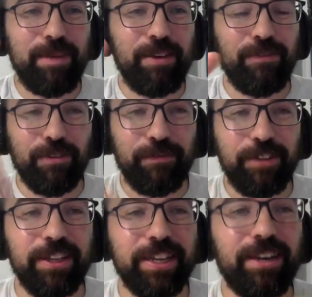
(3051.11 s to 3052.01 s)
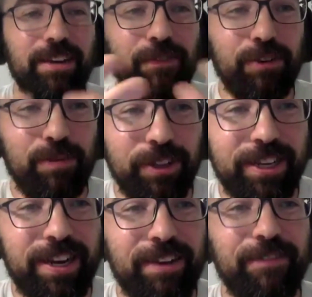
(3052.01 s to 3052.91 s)
before feeling comfortable
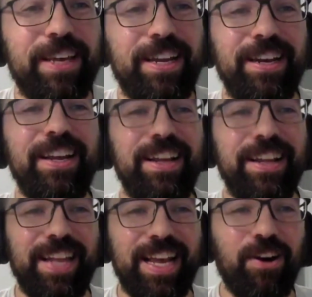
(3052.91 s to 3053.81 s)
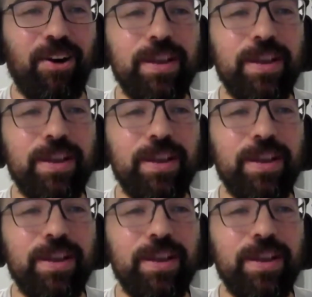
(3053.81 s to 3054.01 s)
enough that like,